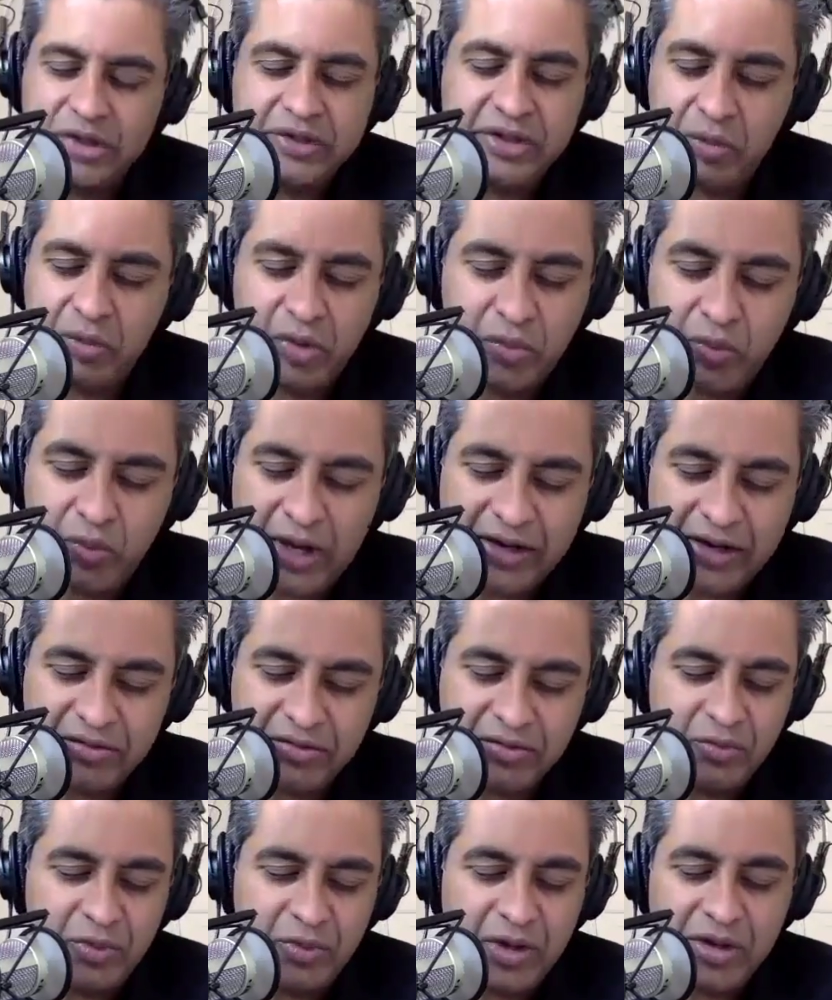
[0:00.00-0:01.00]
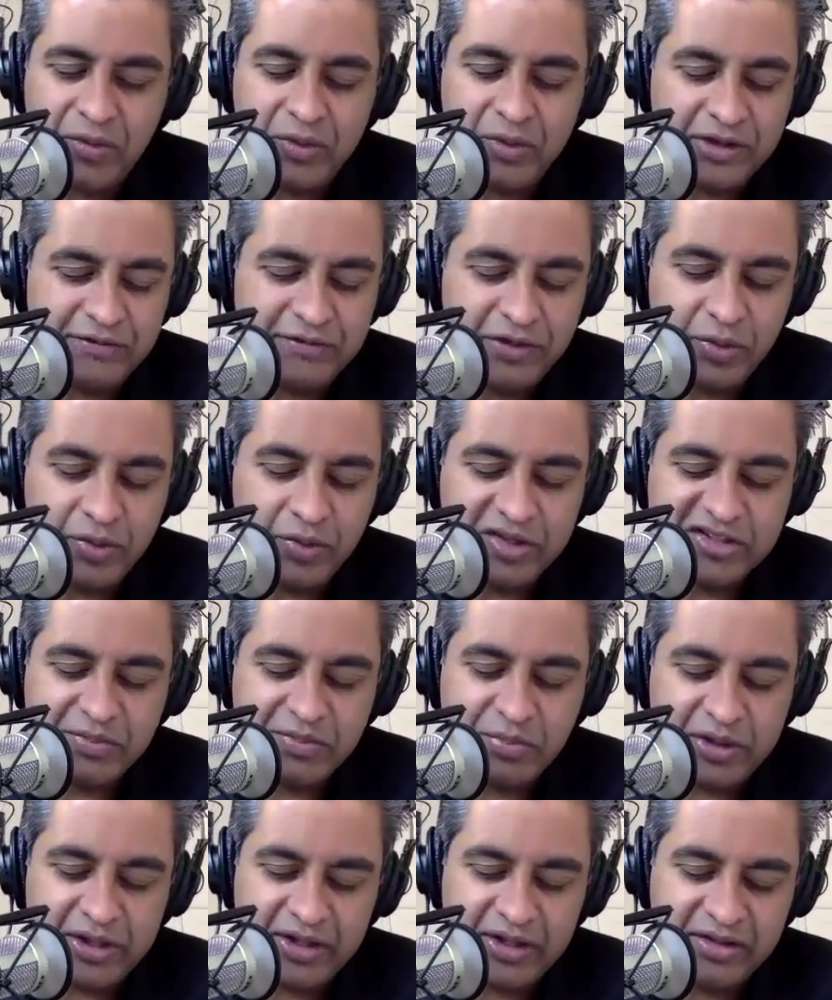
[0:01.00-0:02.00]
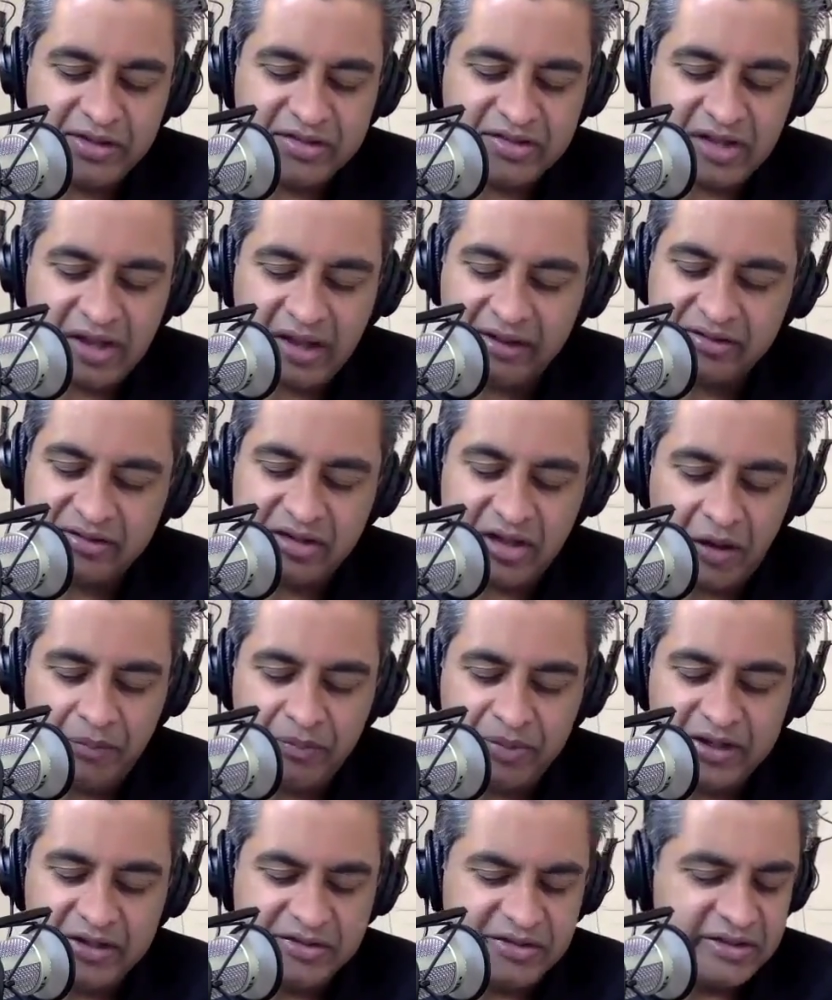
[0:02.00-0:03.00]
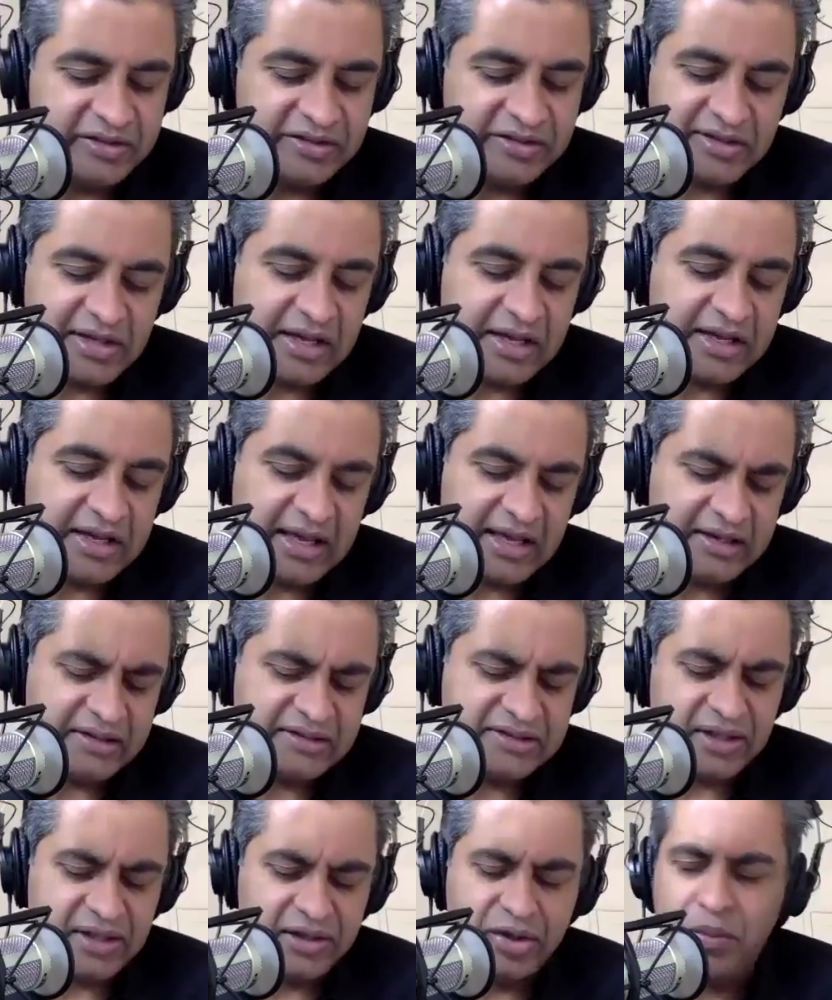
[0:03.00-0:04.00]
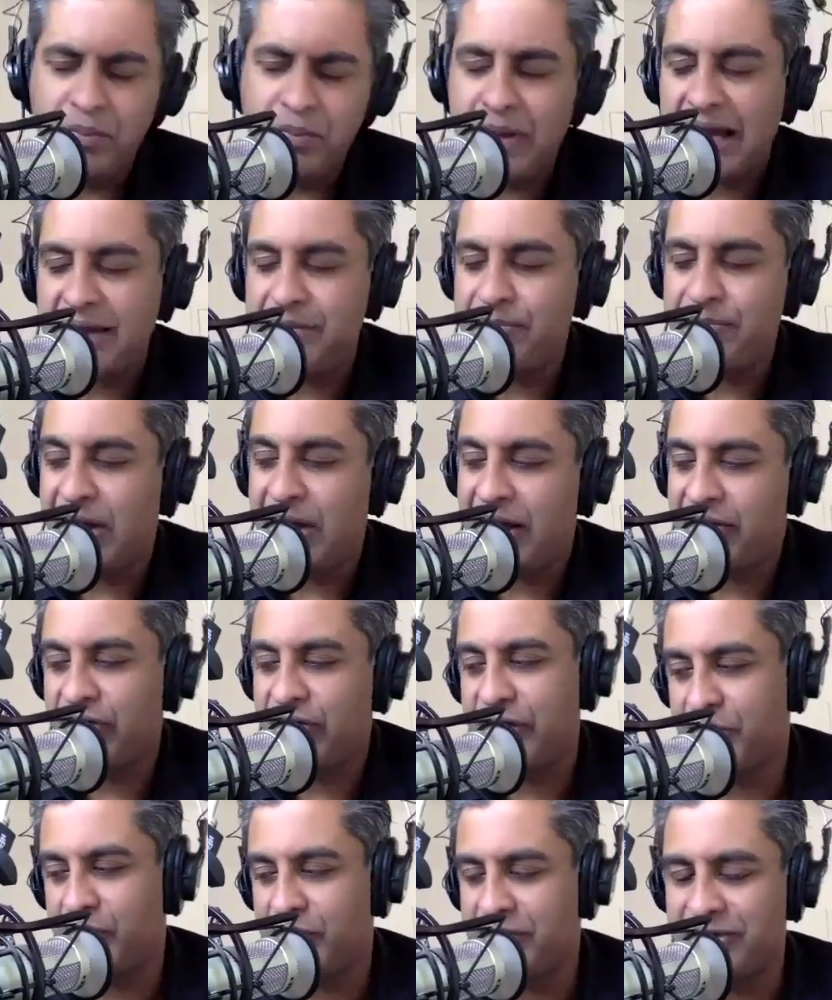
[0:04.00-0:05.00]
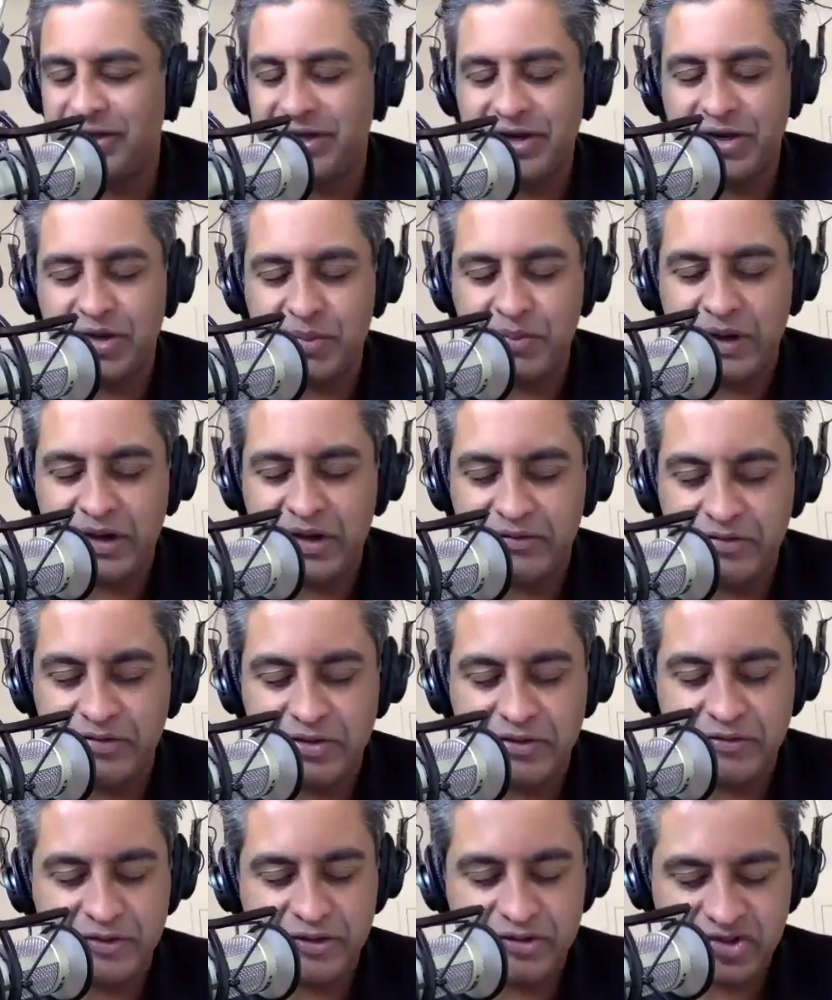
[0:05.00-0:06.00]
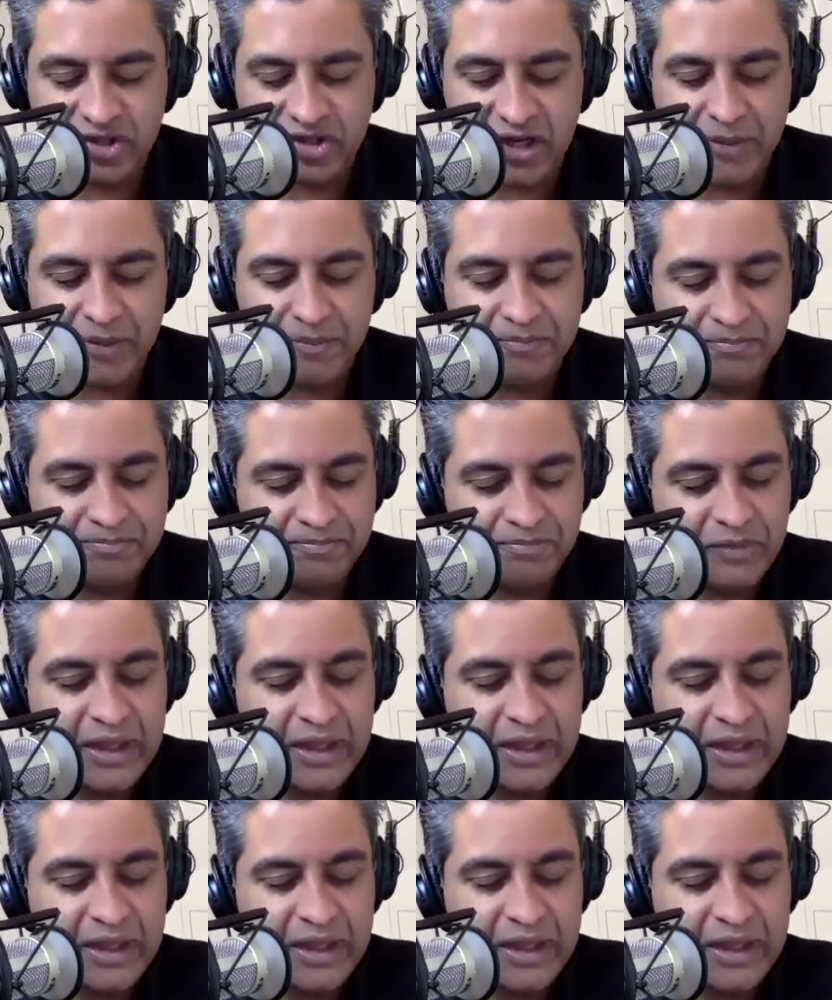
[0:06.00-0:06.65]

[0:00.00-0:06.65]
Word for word: okay well why don't why don't one of you explain this concept because it's again it's a little mind-boggling when you hear about it for the first time